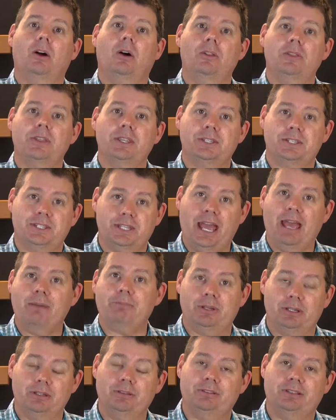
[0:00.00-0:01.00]
on the
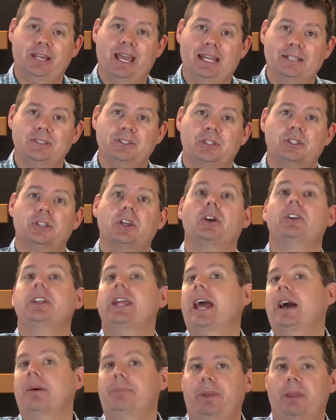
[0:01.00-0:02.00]
Sabbath, and so
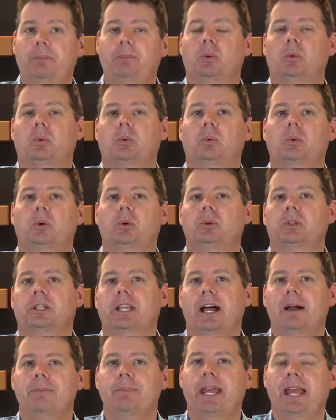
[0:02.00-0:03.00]
now people could
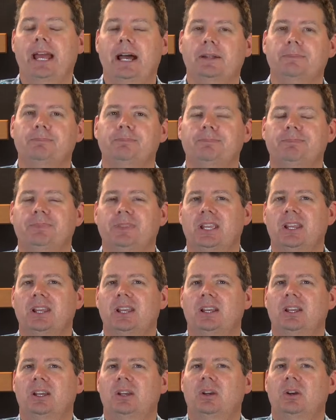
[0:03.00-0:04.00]
come out,
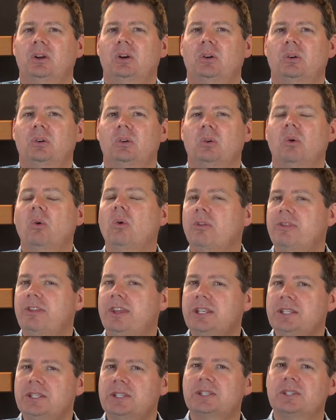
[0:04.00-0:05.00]
or
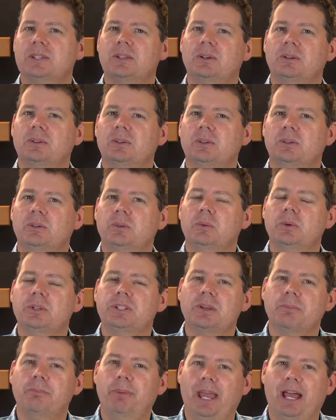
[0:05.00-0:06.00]
this
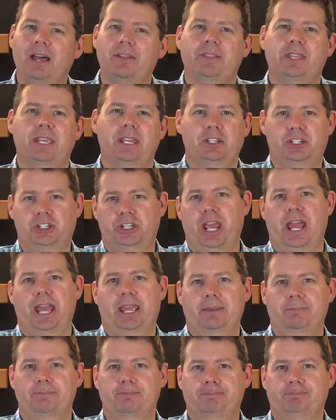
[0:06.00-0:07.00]
was about their
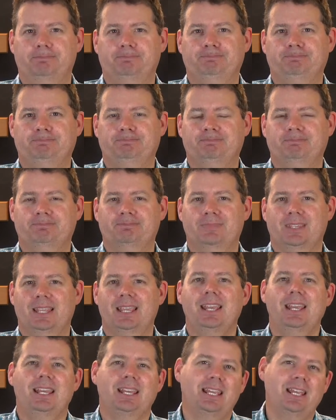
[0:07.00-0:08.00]
shame.
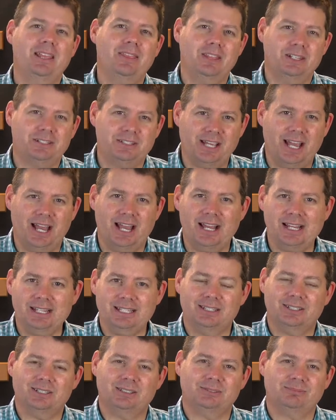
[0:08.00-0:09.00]
In the
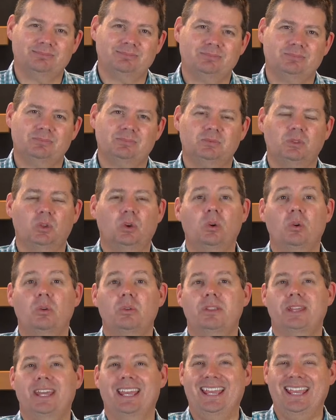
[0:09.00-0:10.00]
dark, all
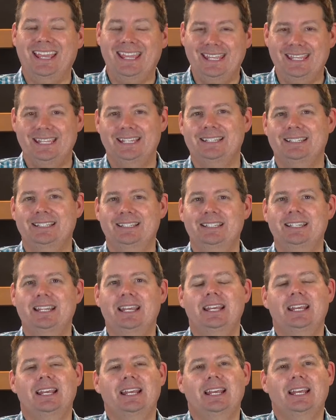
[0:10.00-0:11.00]
their hidden
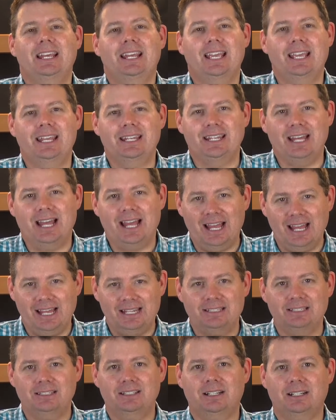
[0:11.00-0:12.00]
and
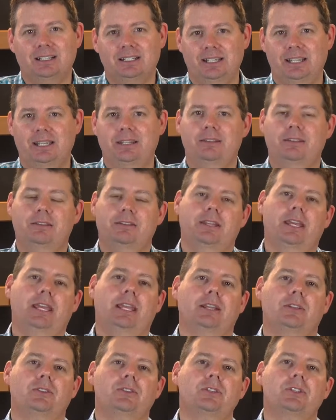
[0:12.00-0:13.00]
unclean
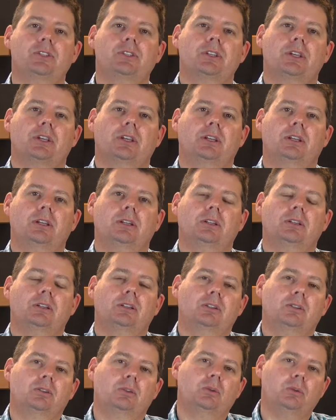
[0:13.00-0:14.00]
things
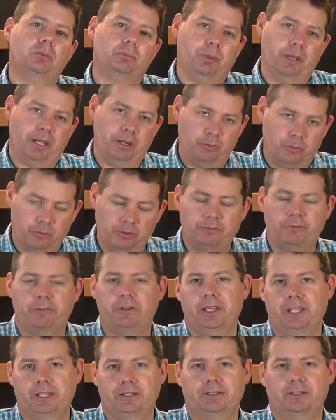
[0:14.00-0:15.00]
could be
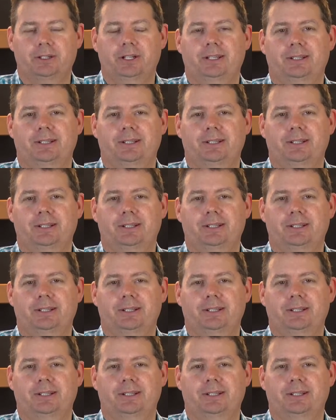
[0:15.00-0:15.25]
revealed.